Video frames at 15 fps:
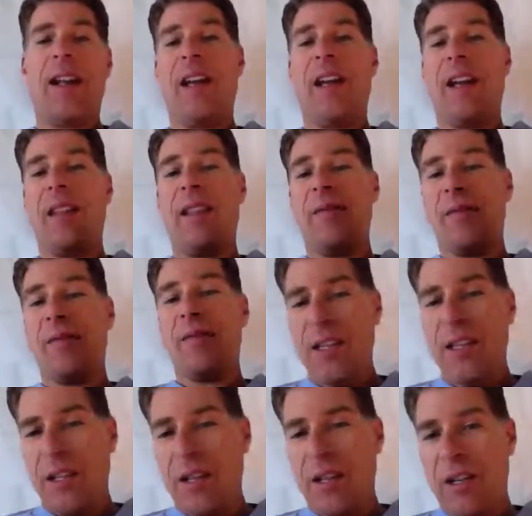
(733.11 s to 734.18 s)
and
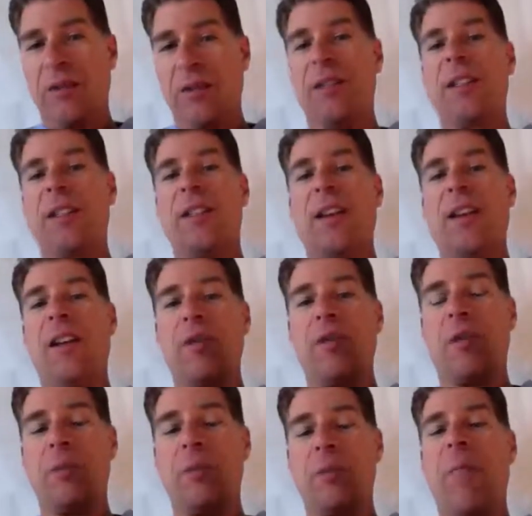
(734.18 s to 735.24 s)
as adults
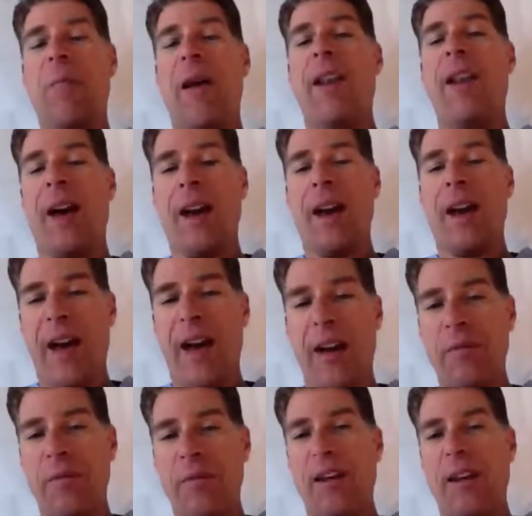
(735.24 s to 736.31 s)
individuals may not have